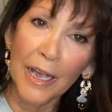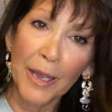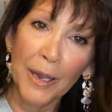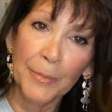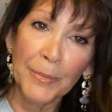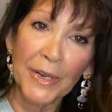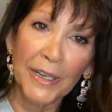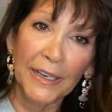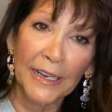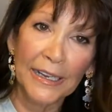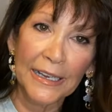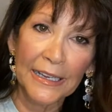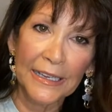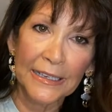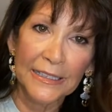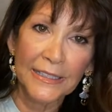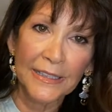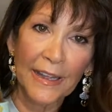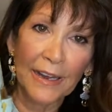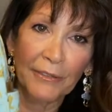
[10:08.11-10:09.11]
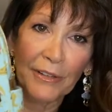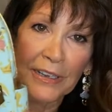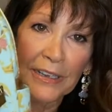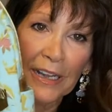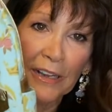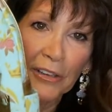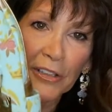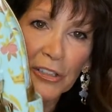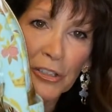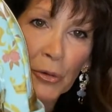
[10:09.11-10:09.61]
I'm not gonna get into that right
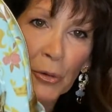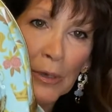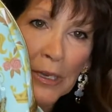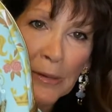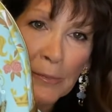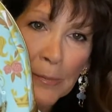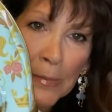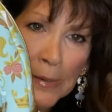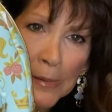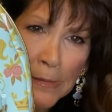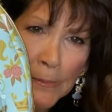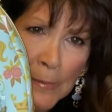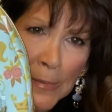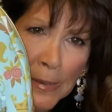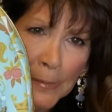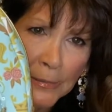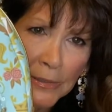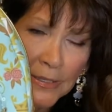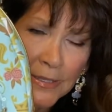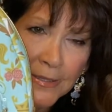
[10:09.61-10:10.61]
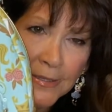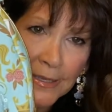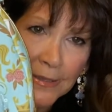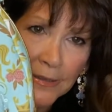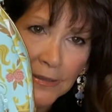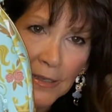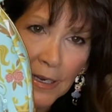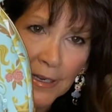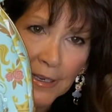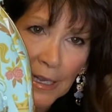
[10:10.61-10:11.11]
now because you won't even be able to see the
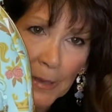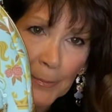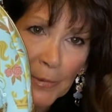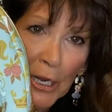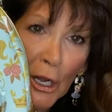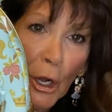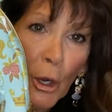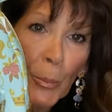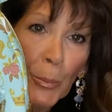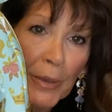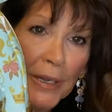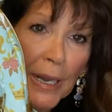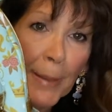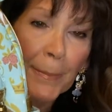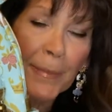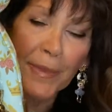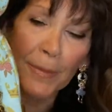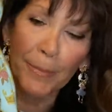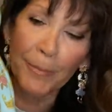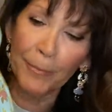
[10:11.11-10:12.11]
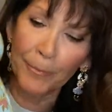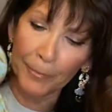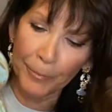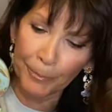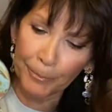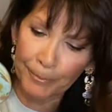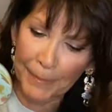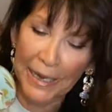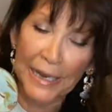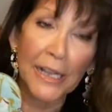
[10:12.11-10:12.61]
lining. I'm gonna open up the
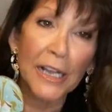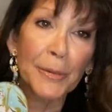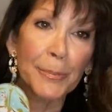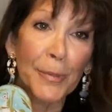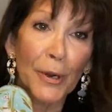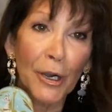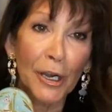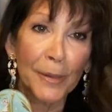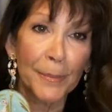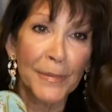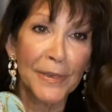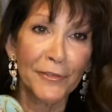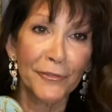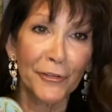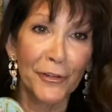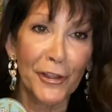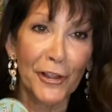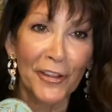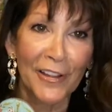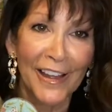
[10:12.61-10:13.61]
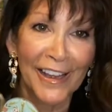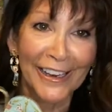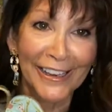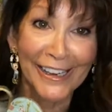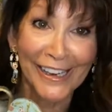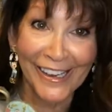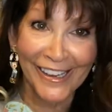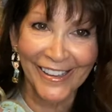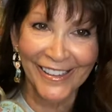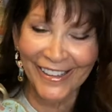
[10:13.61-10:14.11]
main compartment for the
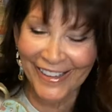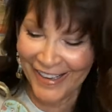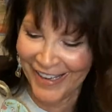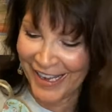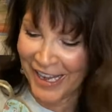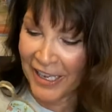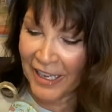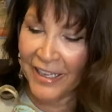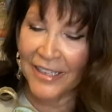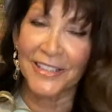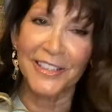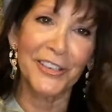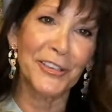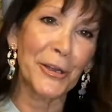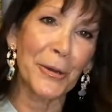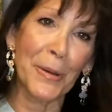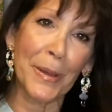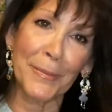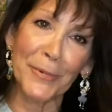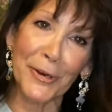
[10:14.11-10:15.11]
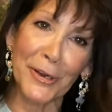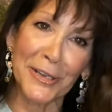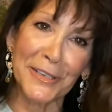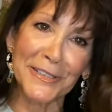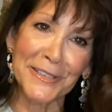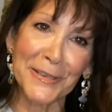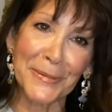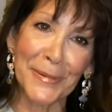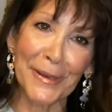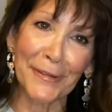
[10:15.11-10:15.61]
lining, because you know I'm
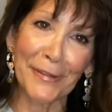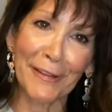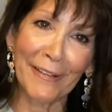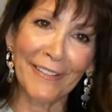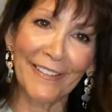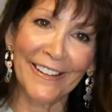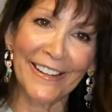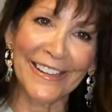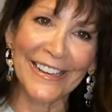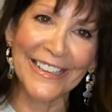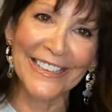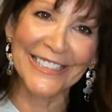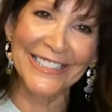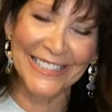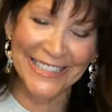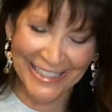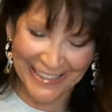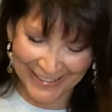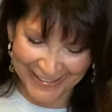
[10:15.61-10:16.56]
crazy about the linings.